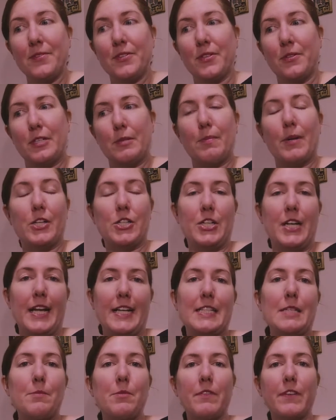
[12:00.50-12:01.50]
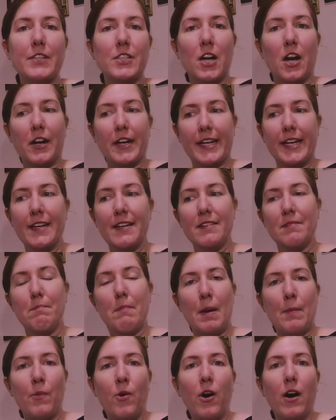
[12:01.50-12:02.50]
So Depression Hates a Moving Target,
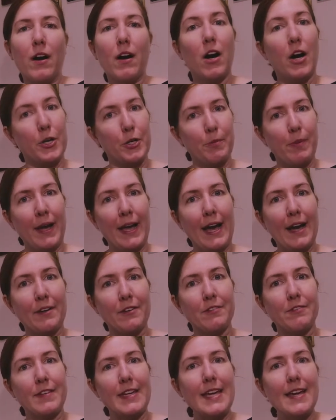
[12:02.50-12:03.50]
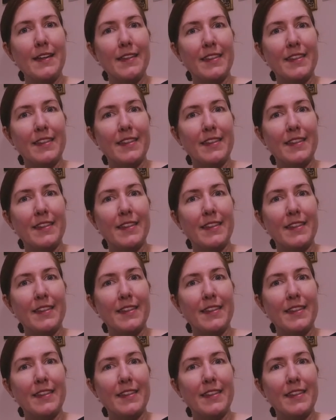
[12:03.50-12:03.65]
memoir, autobiography.